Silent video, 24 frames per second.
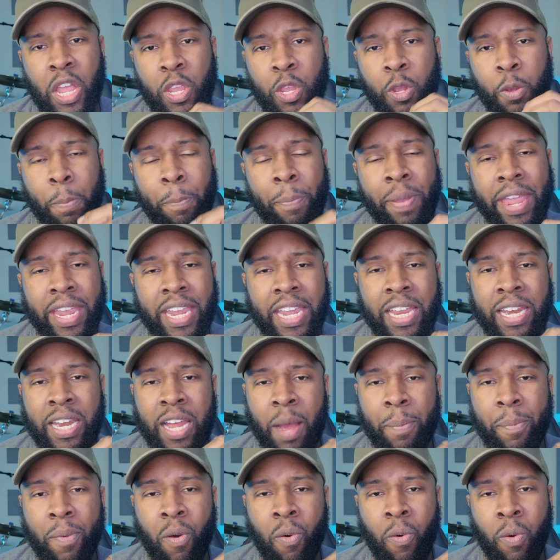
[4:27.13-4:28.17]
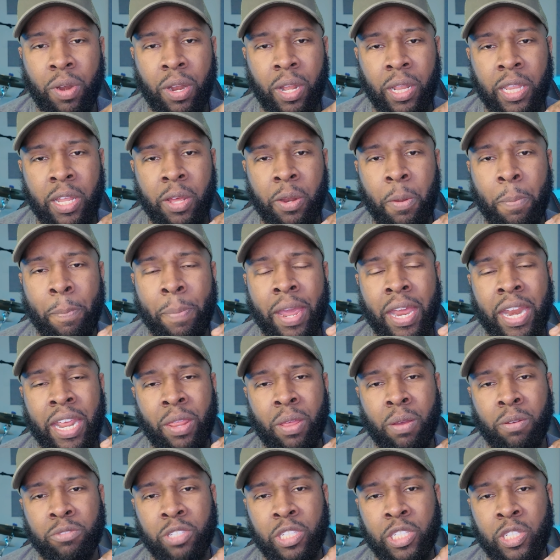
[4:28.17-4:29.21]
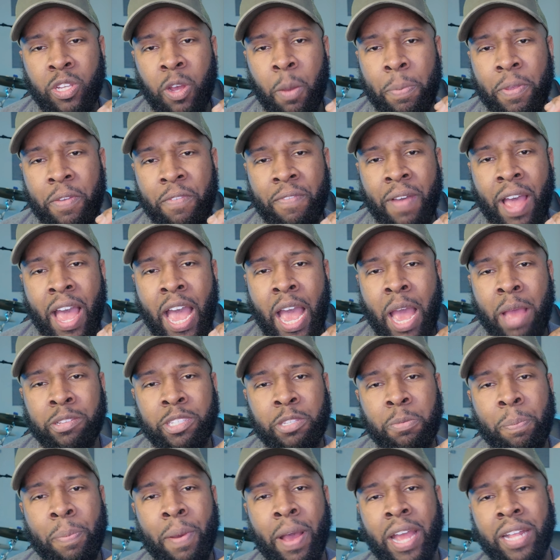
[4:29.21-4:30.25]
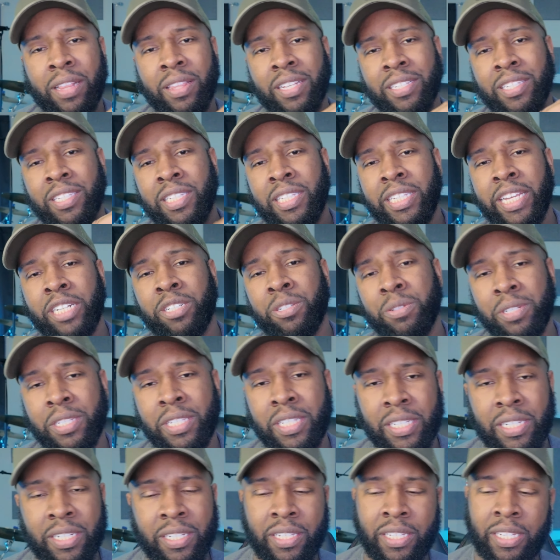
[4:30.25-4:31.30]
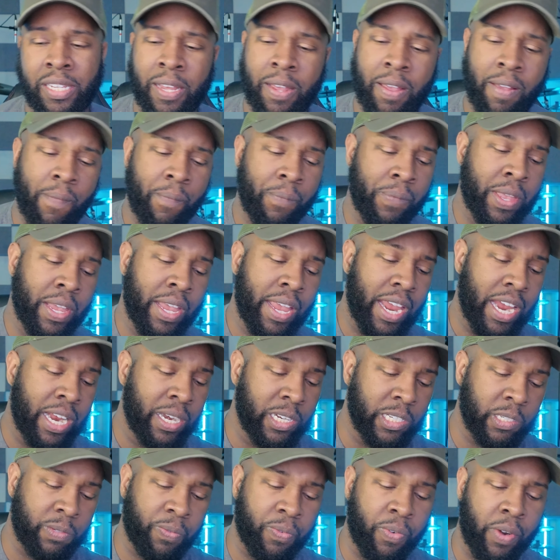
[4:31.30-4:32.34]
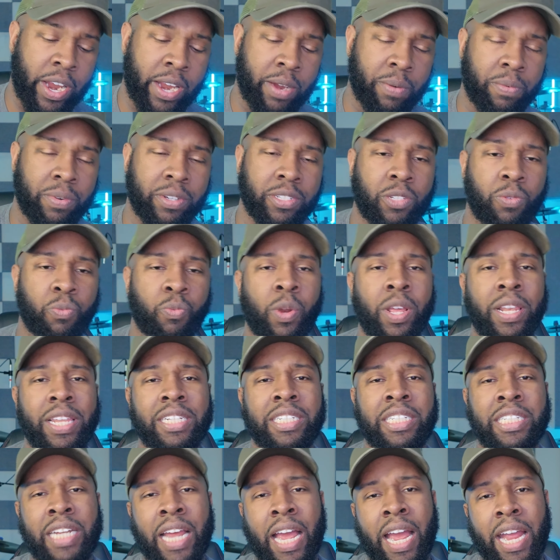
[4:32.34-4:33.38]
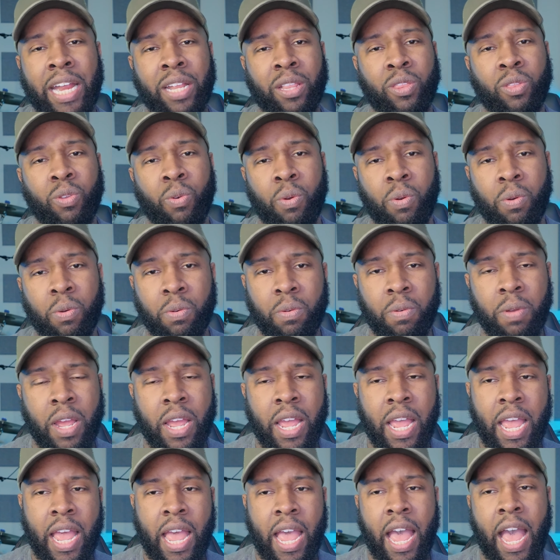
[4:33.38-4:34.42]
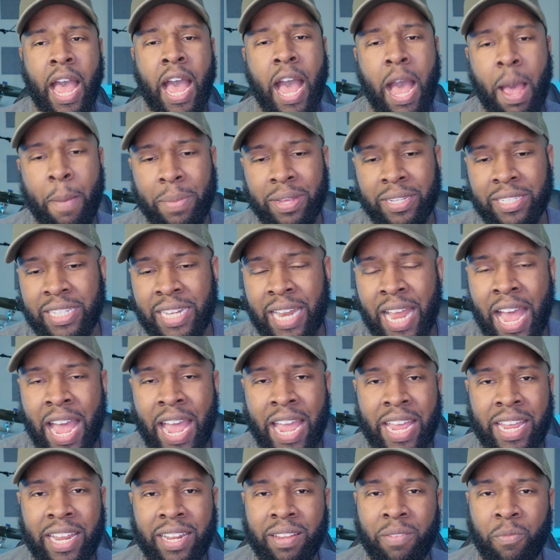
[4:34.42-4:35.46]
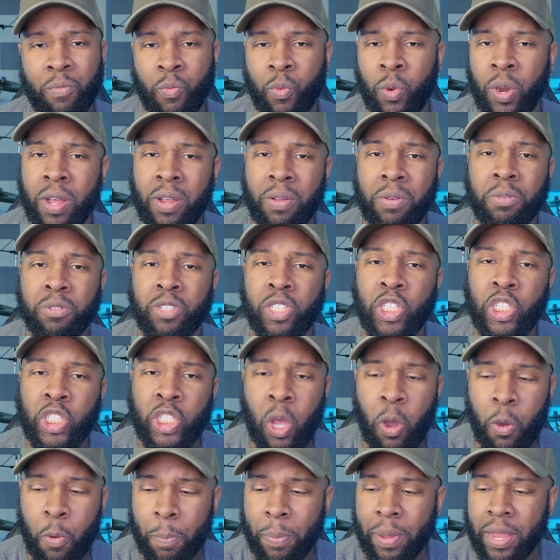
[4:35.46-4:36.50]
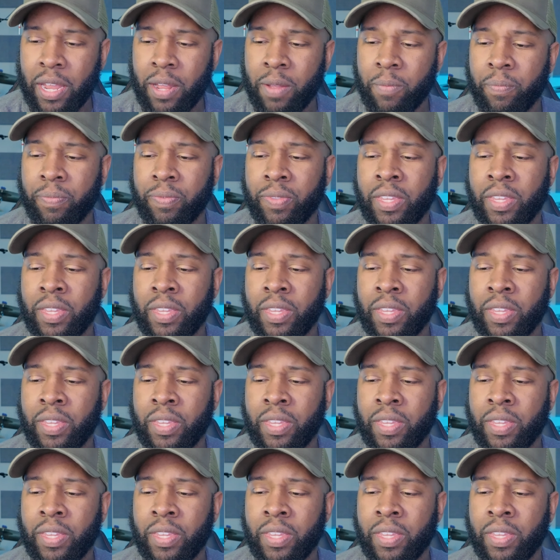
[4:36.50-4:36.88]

You're picking up on a little bit of those soapy vibes, but the citruses in this fragrance really shine through. It's not real soapy.